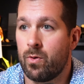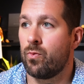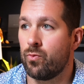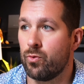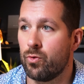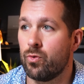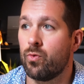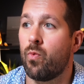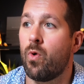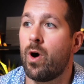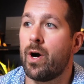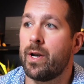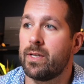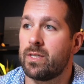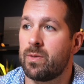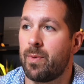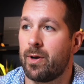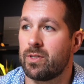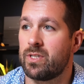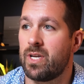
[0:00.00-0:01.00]
Rule 1 is
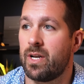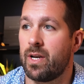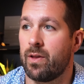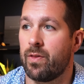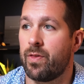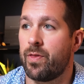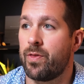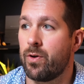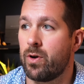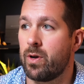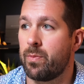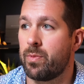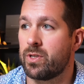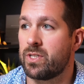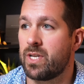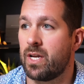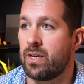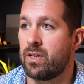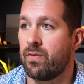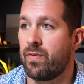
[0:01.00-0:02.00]
about sending
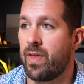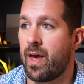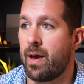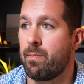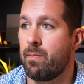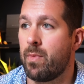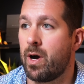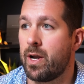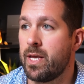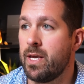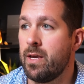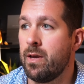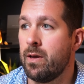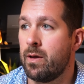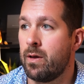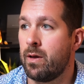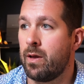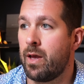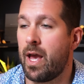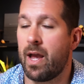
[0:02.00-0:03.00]
30% of that money
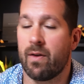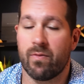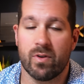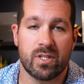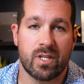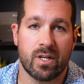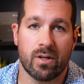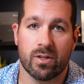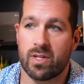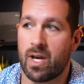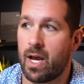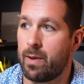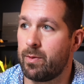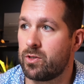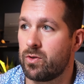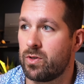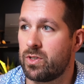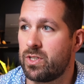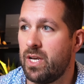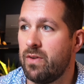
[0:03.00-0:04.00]
every single time
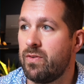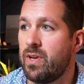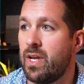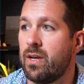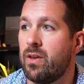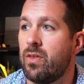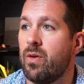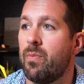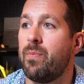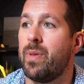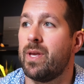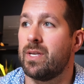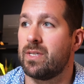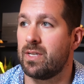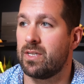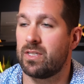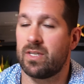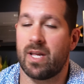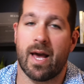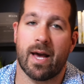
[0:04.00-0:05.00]
it's received into the
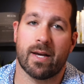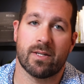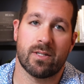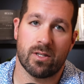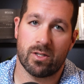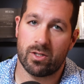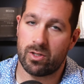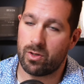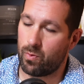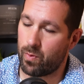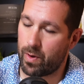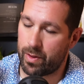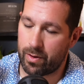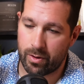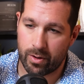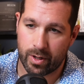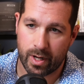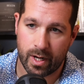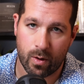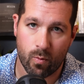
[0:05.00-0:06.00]
business taxes. So whether
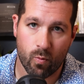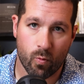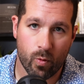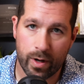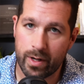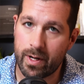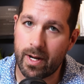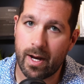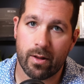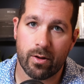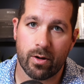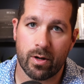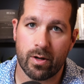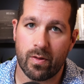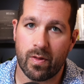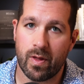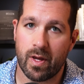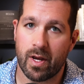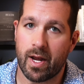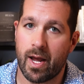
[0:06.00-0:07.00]
you're getting $1 into
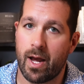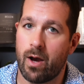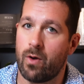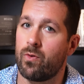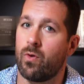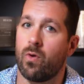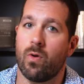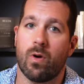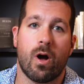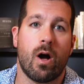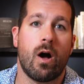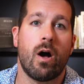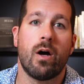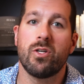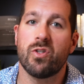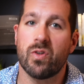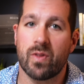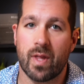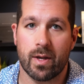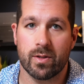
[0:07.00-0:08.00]
the account or
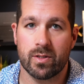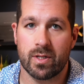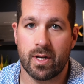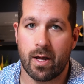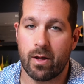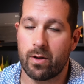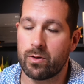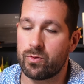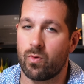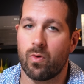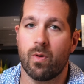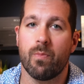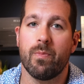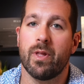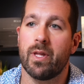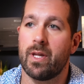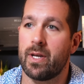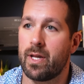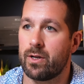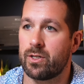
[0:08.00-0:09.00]
$100,000 or $1
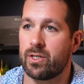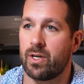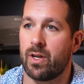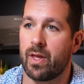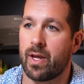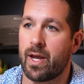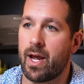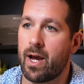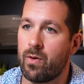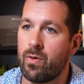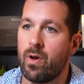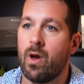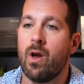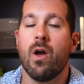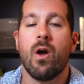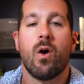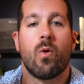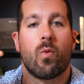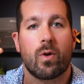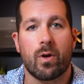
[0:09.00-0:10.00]
million into the account,
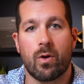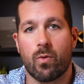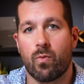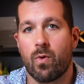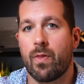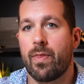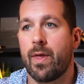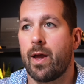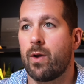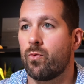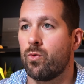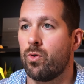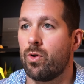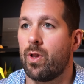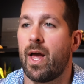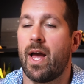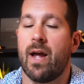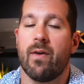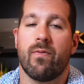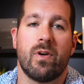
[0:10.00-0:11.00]
we're going to run that
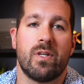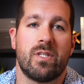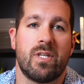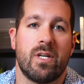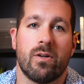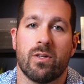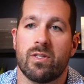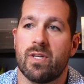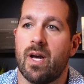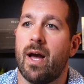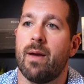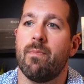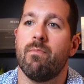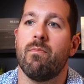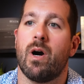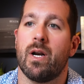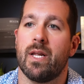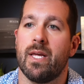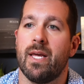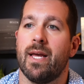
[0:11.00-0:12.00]
rule every single time
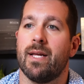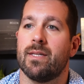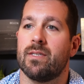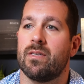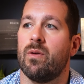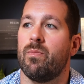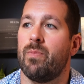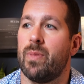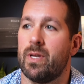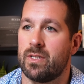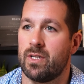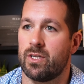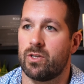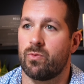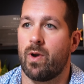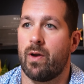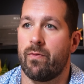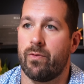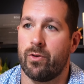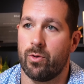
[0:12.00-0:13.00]
money hits the business
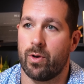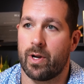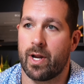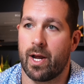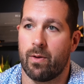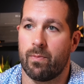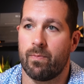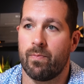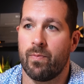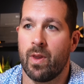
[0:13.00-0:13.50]
revenue account.